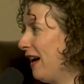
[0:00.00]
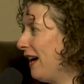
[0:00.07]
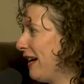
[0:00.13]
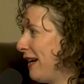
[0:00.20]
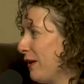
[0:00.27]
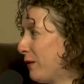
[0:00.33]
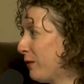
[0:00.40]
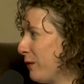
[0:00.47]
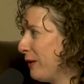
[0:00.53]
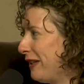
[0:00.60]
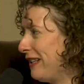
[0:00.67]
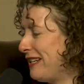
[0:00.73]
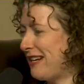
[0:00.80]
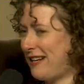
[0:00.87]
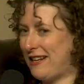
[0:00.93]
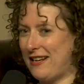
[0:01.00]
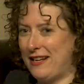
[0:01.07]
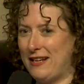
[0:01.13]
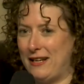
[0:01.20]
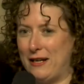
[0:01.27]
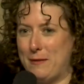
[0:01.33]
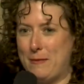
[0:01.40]
I get really
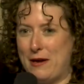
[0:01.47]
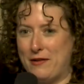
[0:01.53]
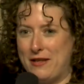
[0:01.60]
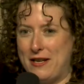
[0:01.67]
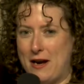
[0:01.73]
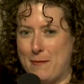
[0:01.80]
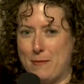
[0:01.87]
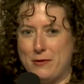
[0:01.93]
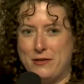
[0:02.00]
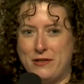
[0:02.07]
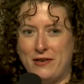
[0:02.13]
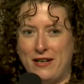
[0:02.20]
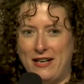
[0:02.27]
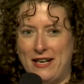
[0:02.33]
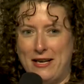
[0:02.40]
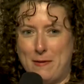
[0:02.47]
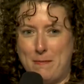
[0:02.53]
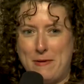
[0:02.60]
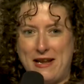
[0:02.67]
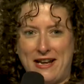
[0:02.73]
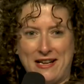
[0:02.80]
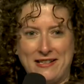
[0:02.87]
excited about the opportunity to
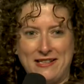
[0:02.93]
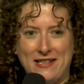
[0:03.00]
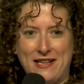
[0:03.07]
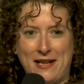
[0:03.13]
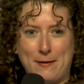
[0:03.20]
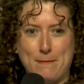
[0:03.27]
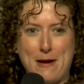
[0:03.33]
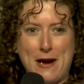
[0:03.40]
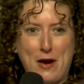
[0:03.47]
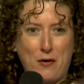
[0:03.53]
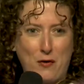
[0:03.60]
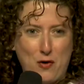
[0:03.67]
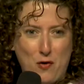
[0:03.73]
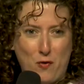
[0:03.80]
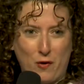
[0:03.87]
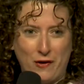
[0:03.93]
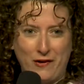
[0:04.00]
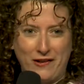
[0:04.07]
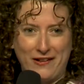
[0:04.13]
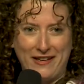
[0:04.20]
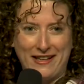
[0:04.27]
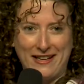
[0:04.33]
peek into these
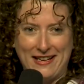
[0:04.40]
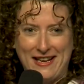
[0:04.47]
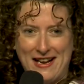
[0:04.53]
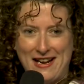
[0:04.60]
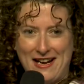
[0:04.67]
micro-worlds.